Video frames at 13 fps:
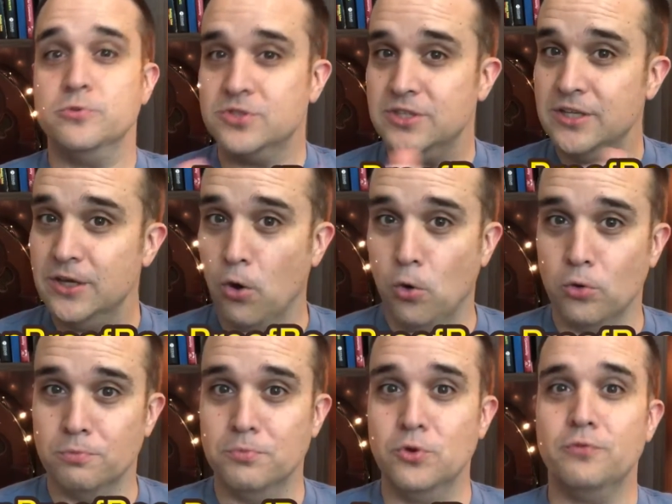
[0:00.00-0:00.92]
see
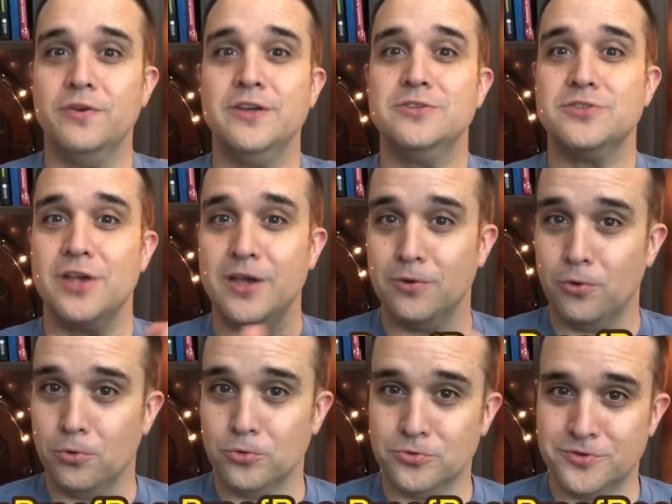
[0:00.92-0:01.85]
old movies and
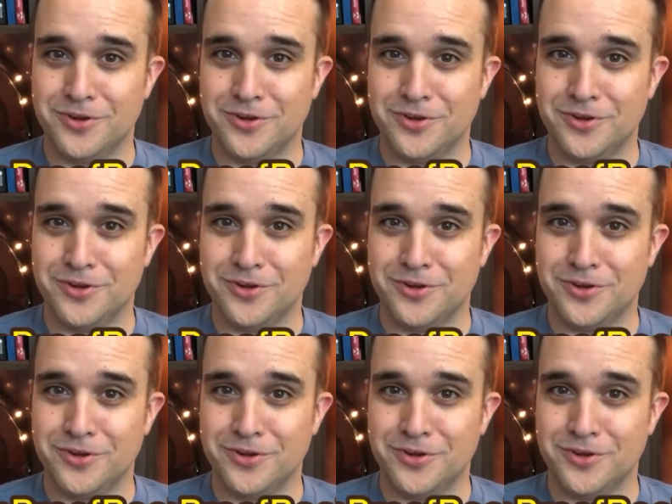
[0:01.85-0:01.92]
old